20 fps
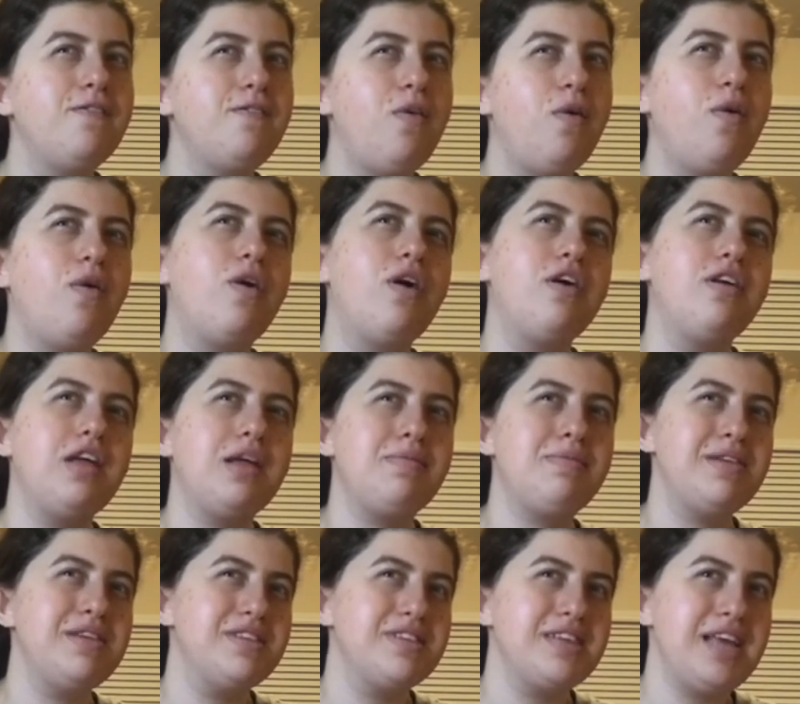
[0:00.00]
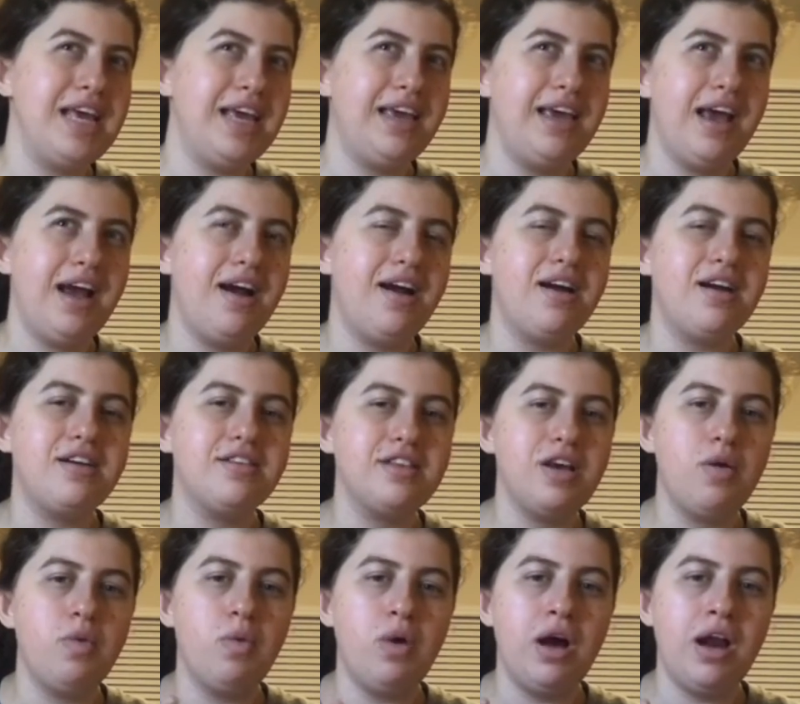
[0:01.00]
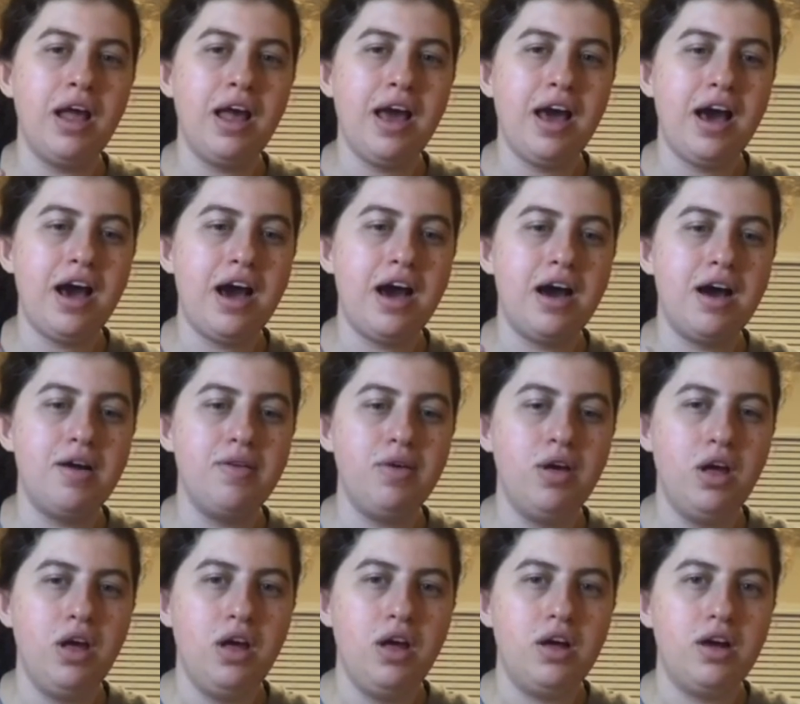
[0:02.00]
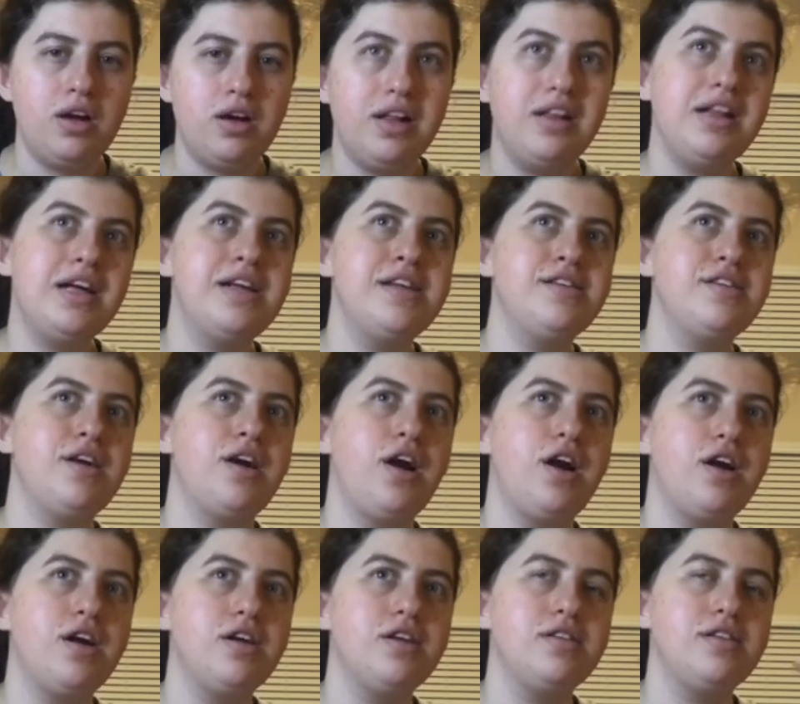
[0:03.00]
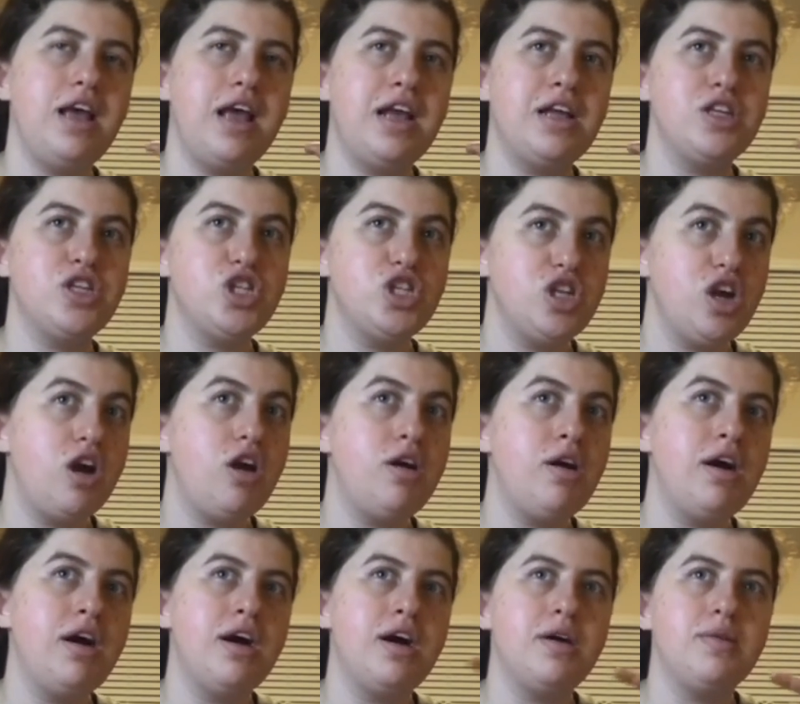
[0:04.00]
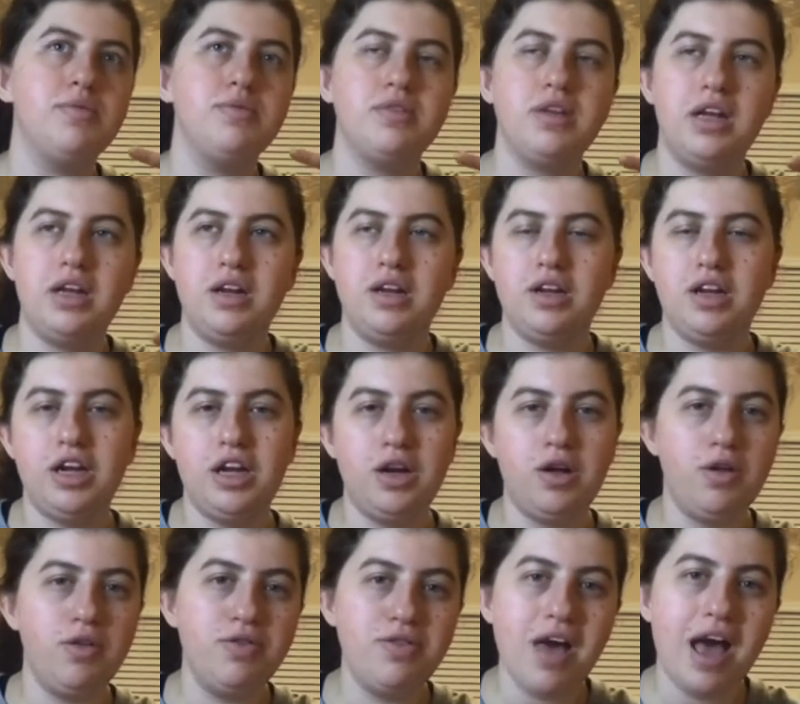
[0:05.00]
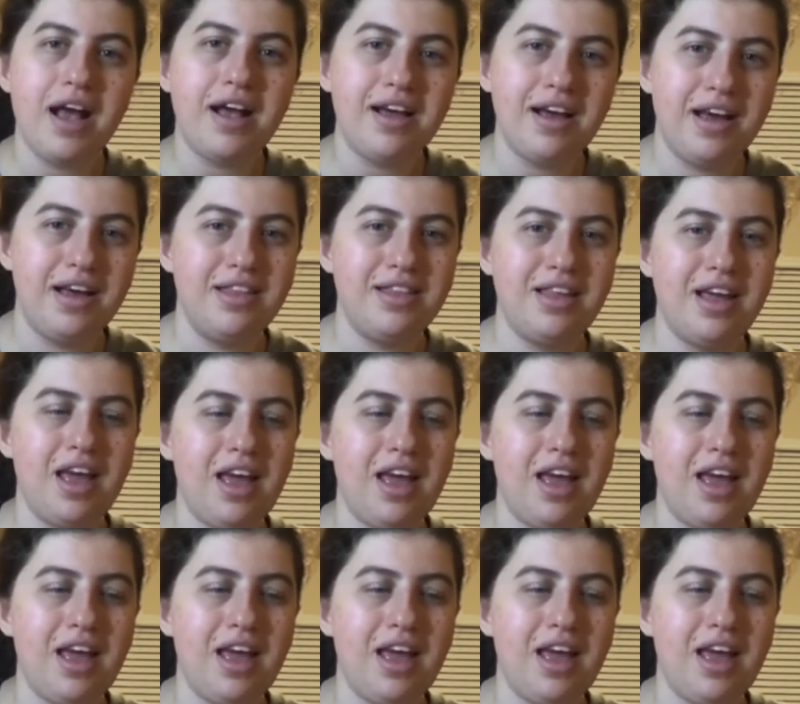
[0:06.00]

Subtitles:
for like my skincare, because I want to have cleansers and serums and, you know, that kind of